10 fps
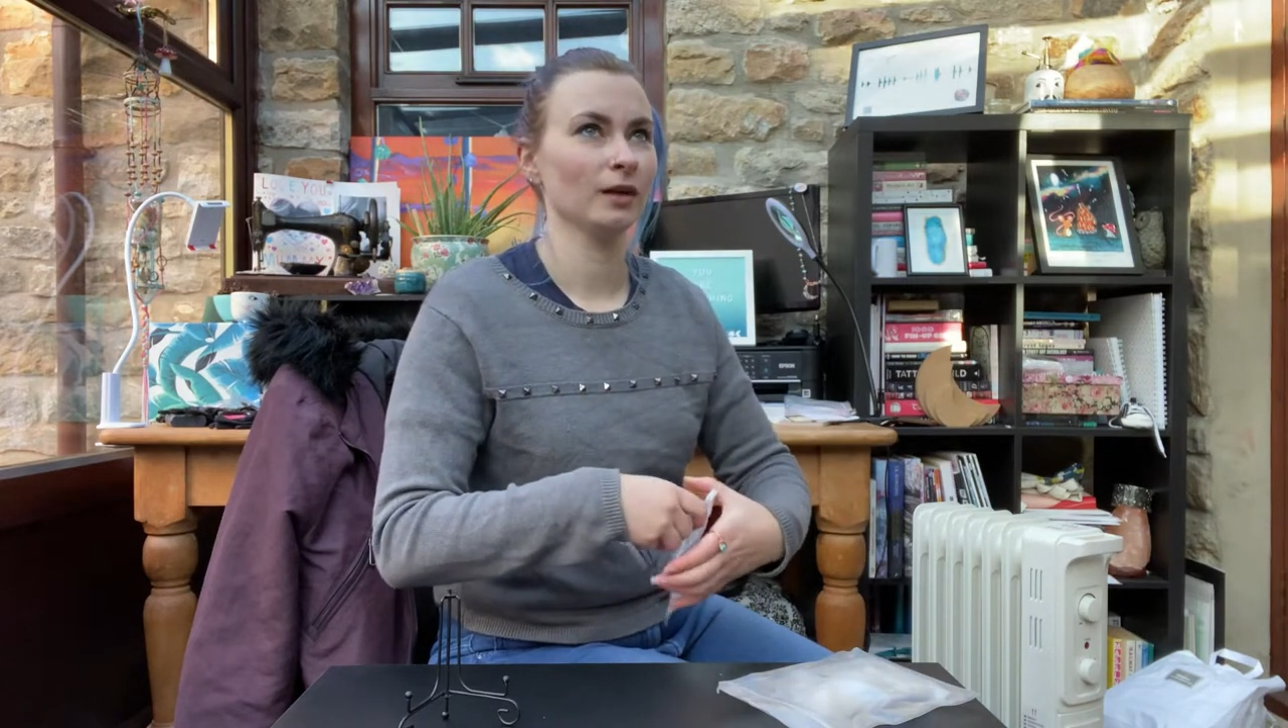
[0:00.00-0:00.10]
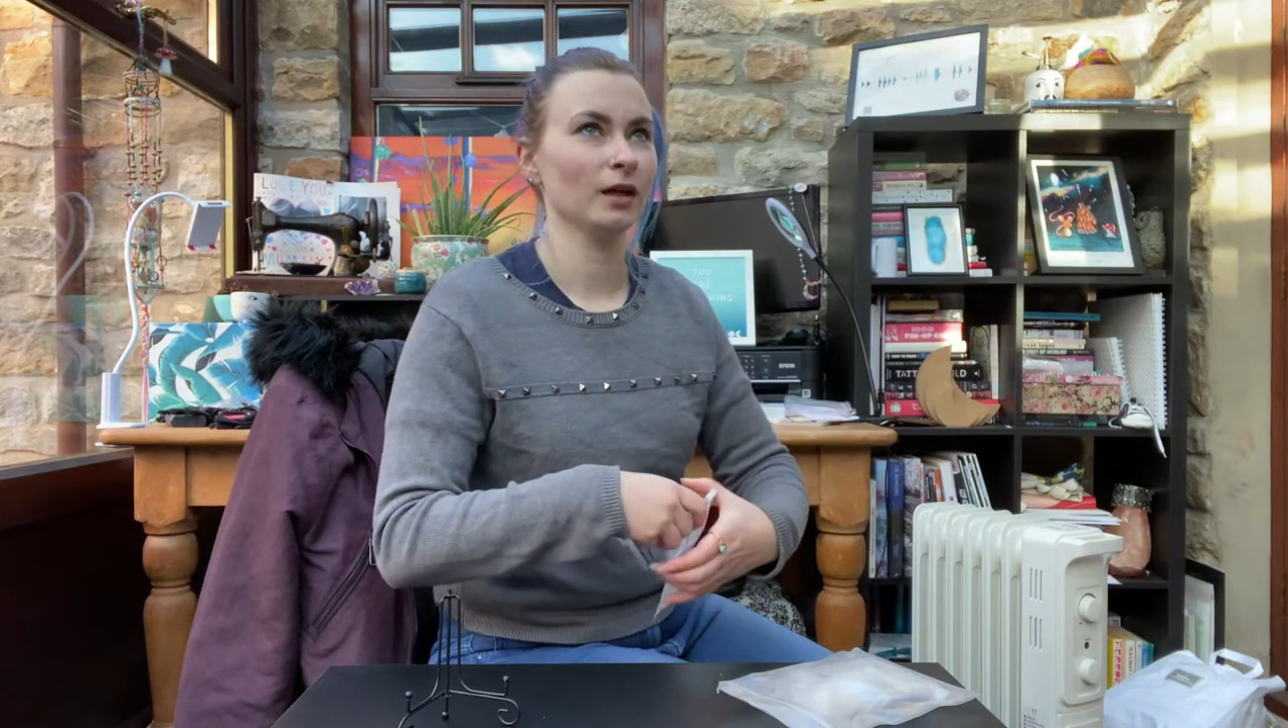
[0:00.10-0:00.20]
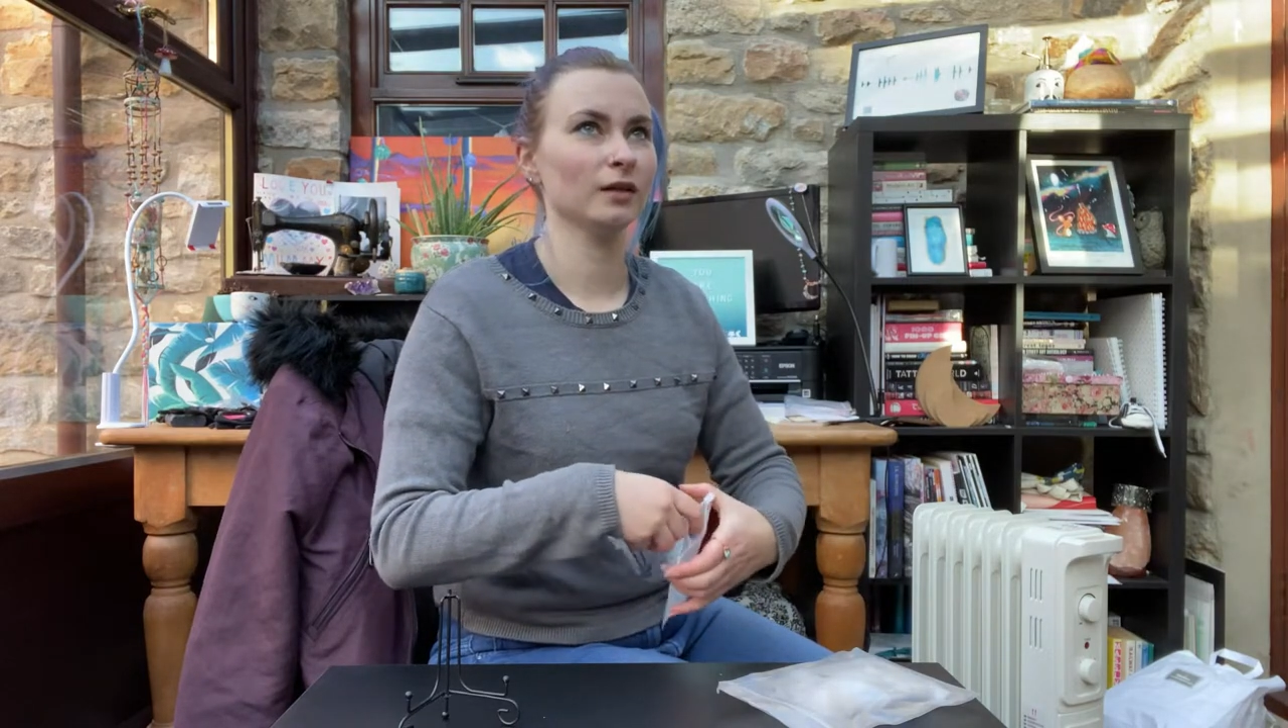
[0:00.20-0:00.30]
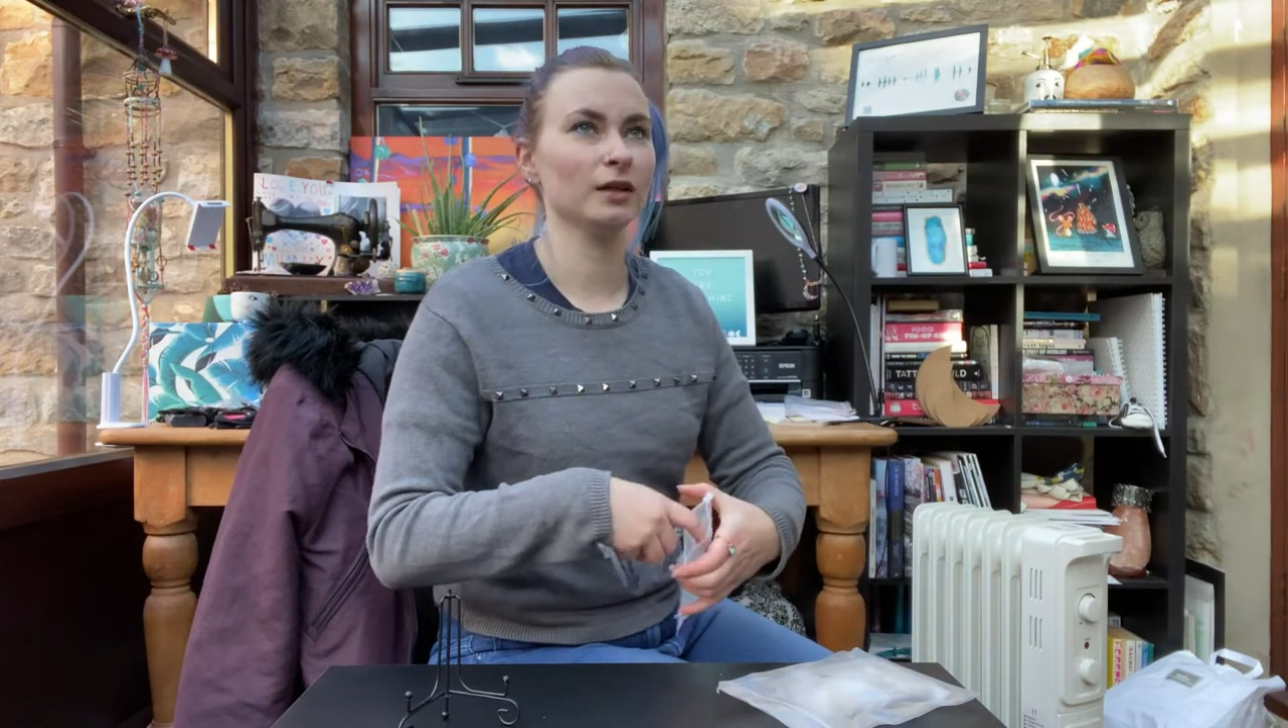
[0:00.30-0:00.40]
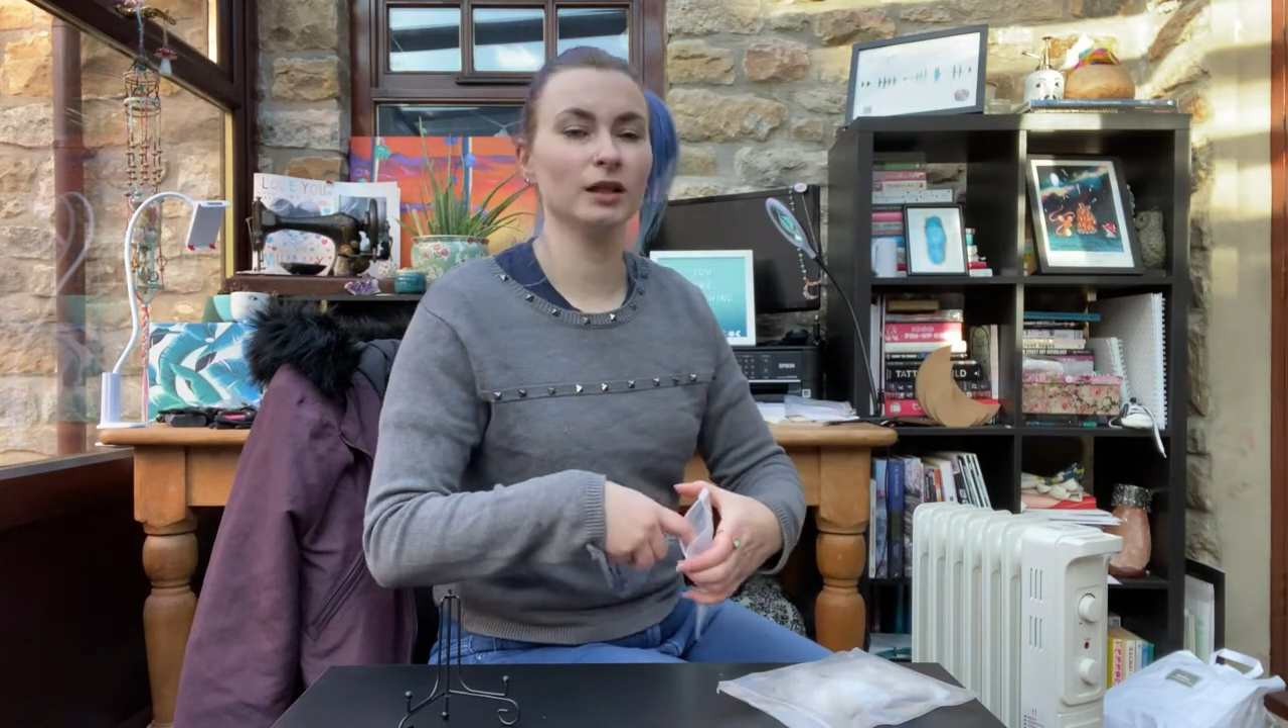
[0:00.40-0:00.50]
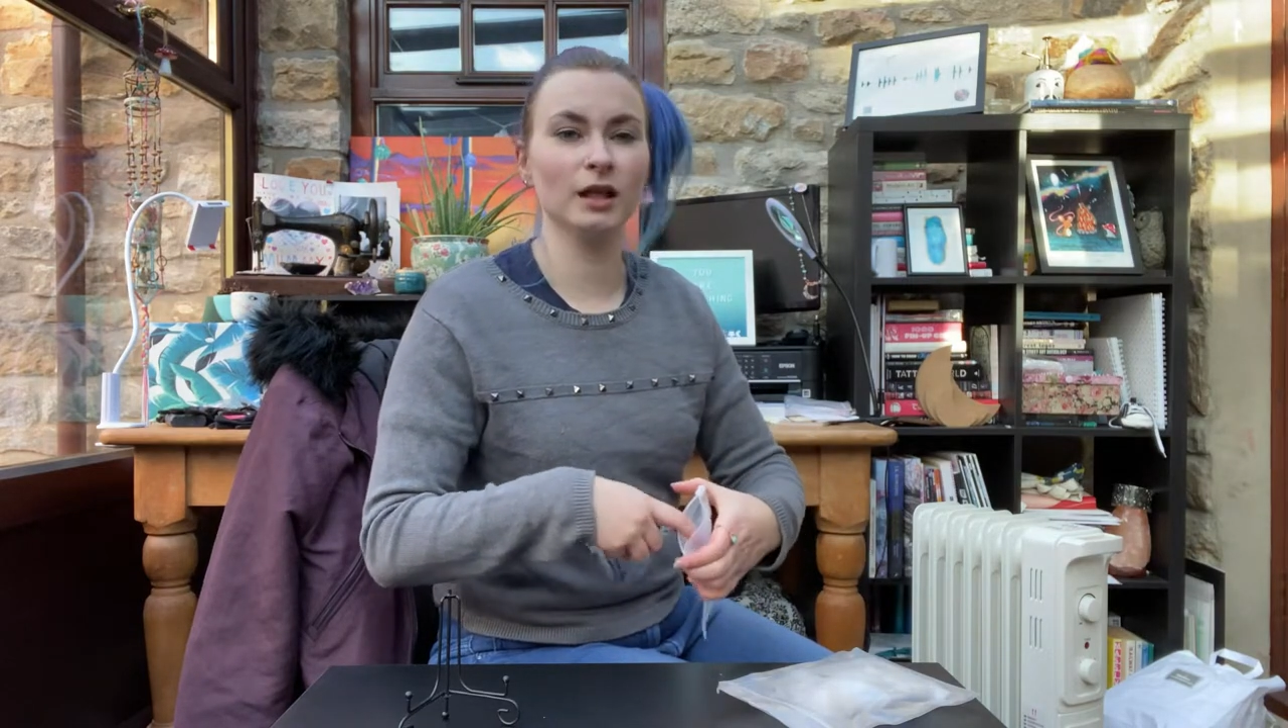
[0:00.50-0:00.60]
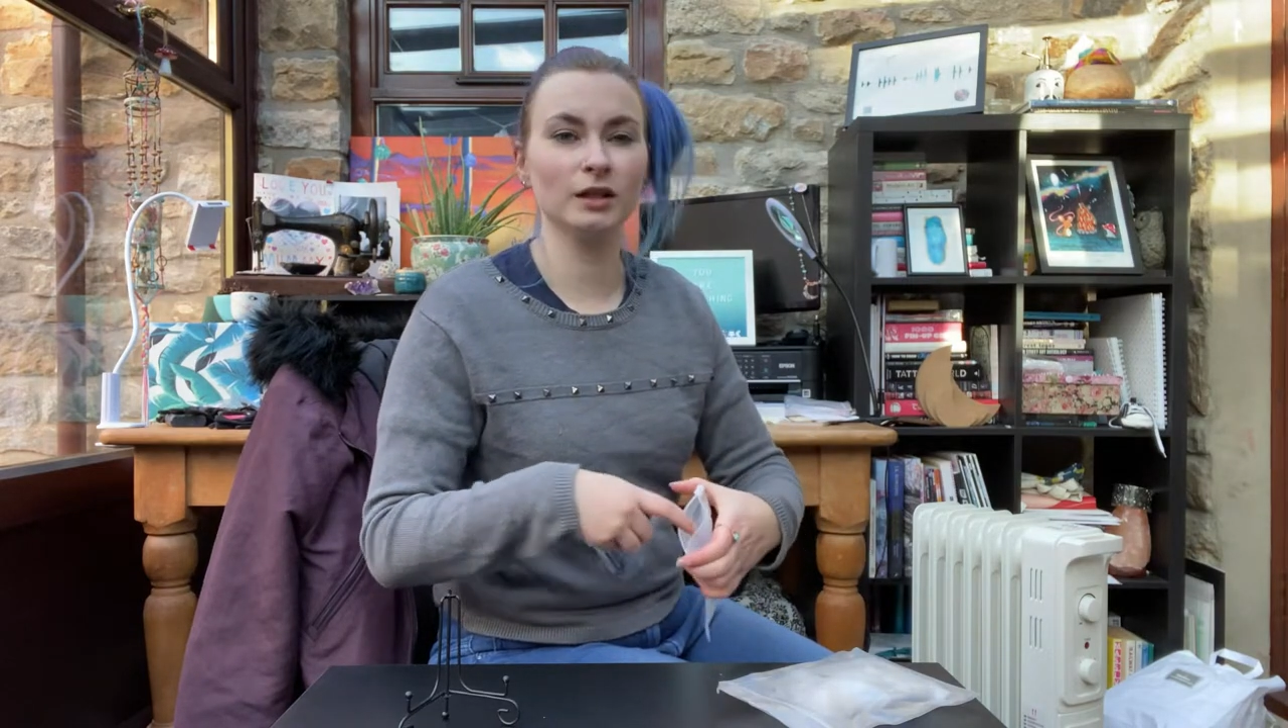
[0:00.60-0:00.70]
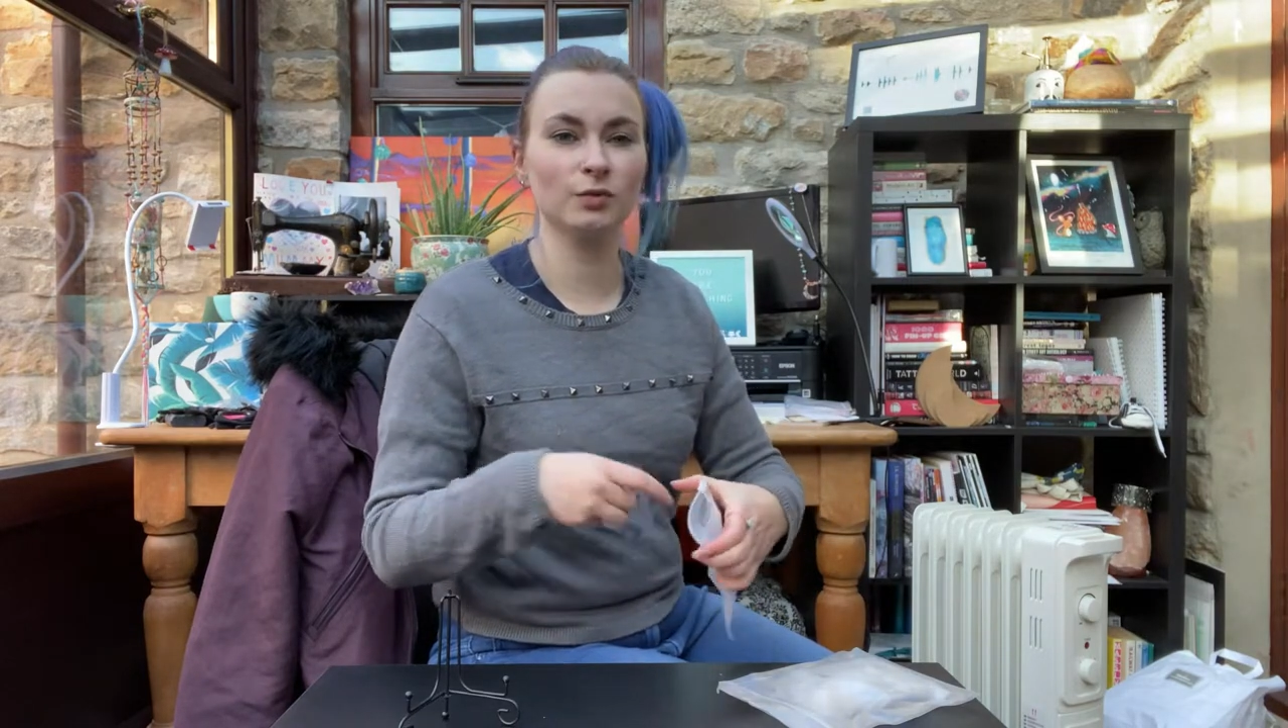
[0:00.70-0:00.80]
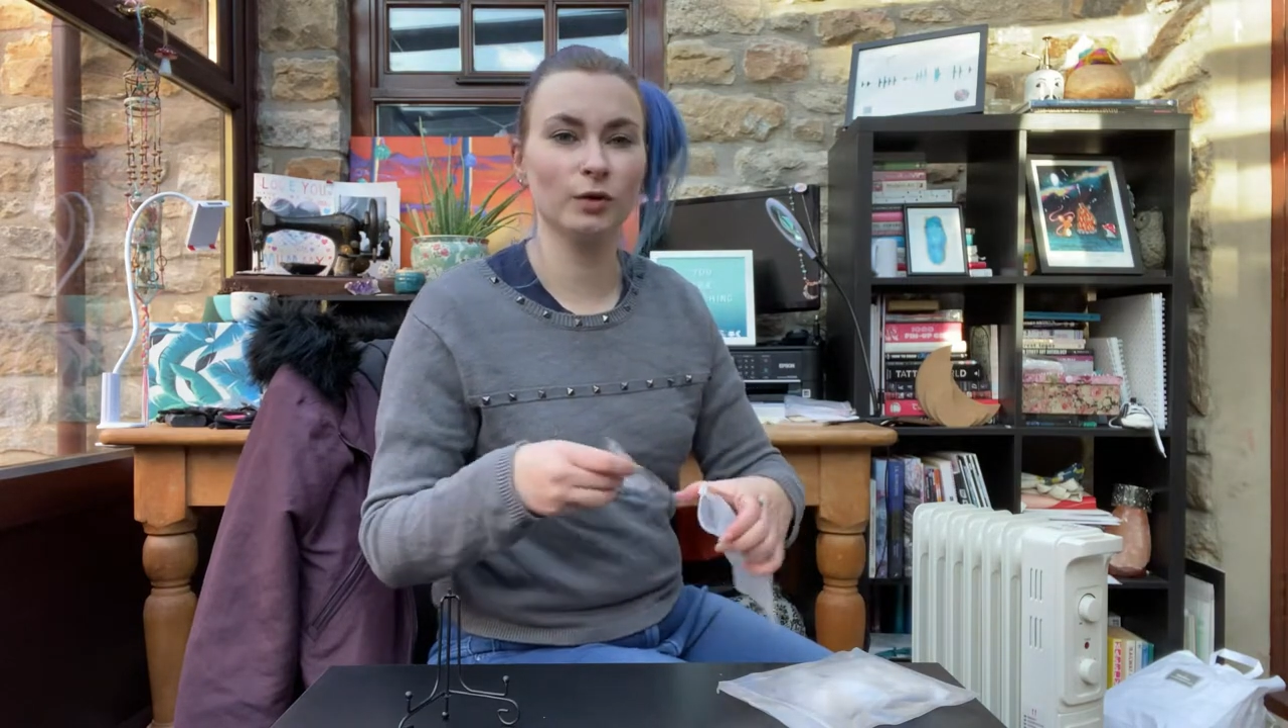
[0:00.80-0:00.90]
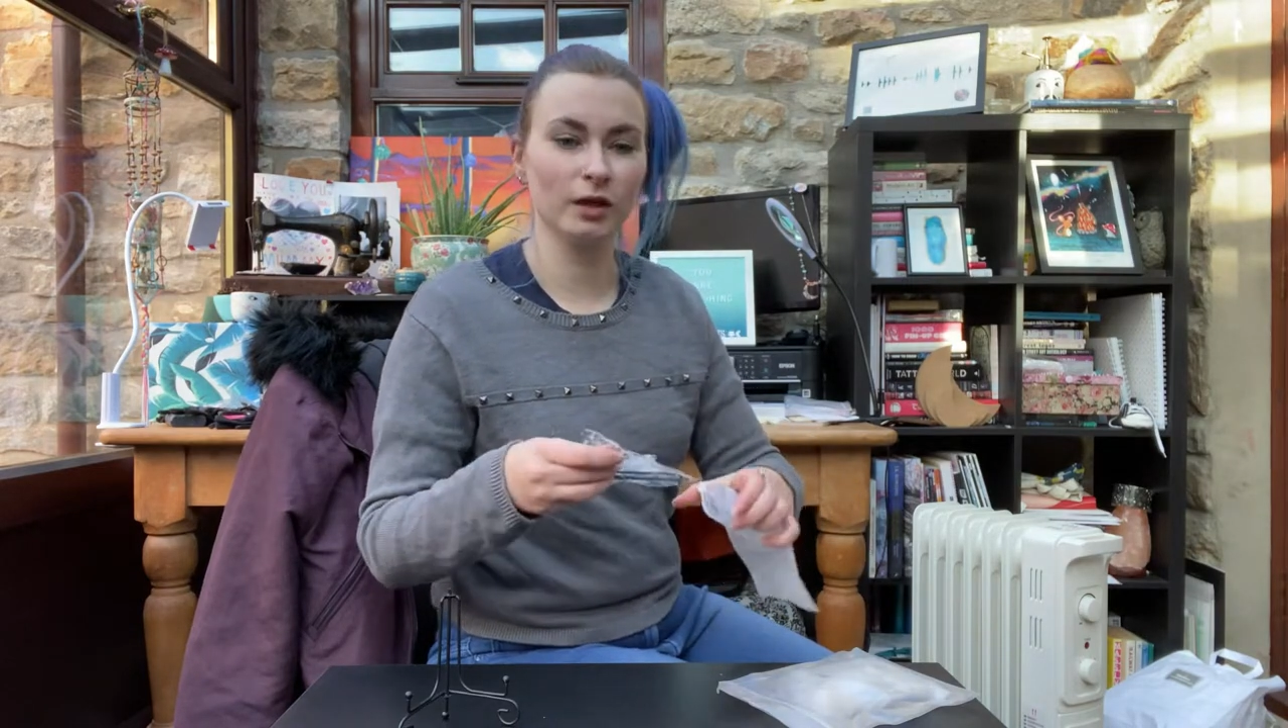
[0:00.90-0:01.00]
I think the
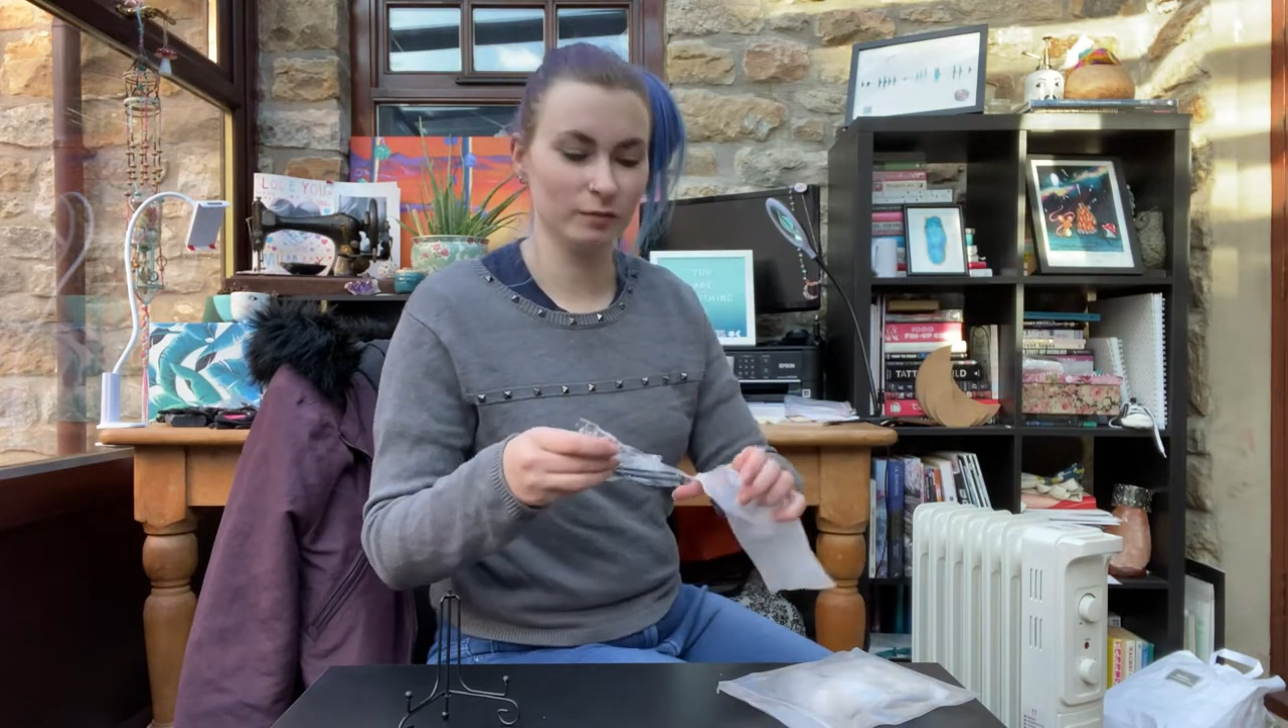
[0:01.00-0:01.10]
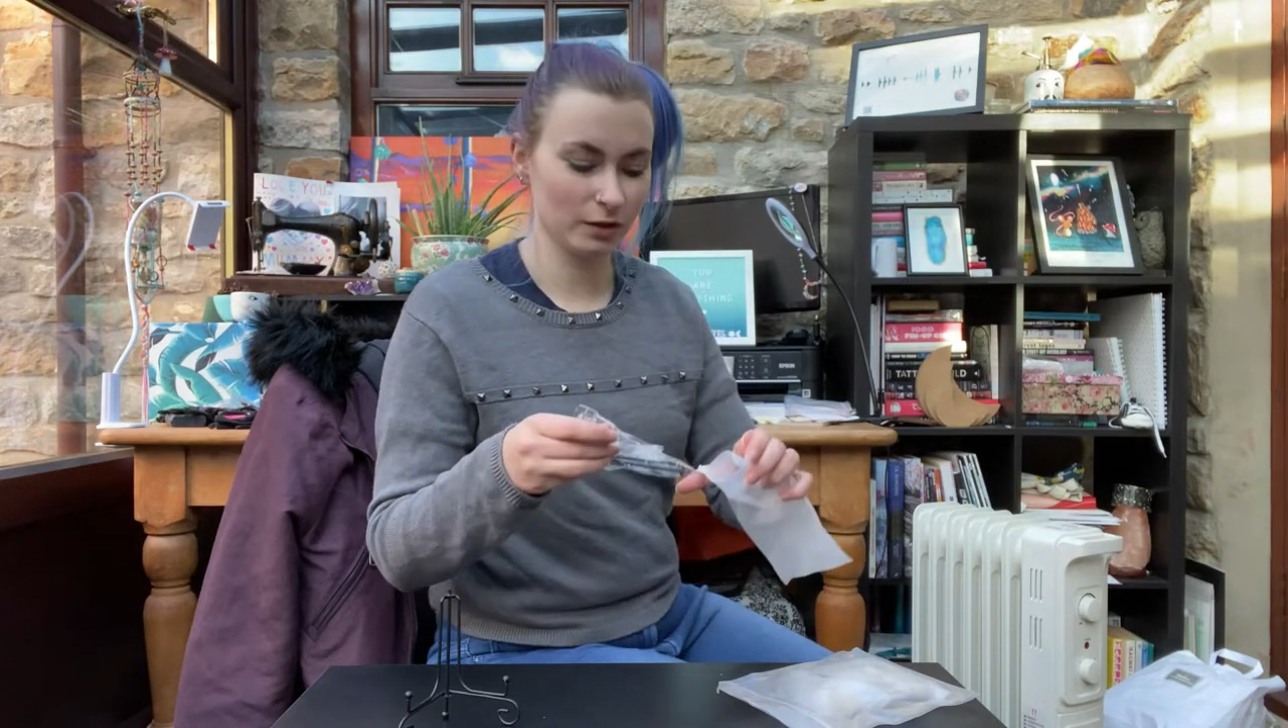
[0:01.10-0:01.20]
next one I'm